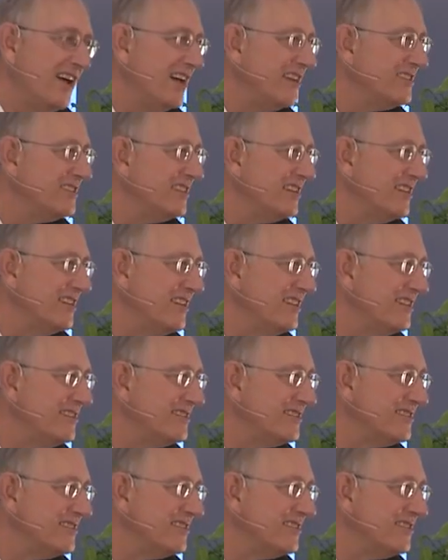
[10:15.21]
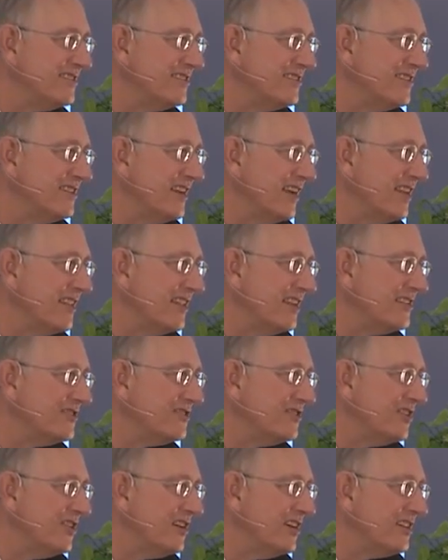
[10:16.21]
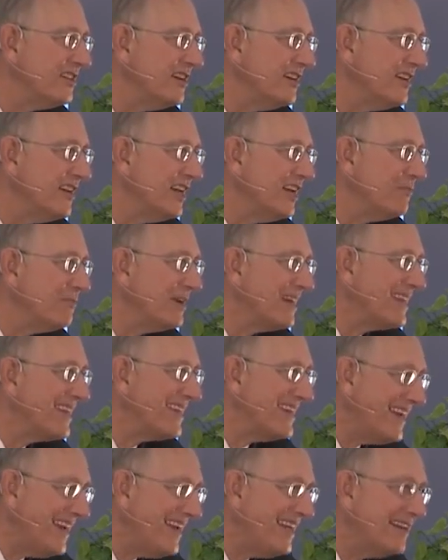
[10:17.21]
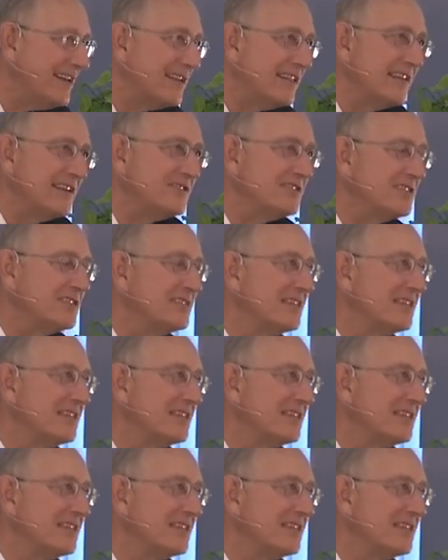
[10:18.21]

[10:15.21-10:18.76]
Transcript: And she listened, and then she heard her name again, and then she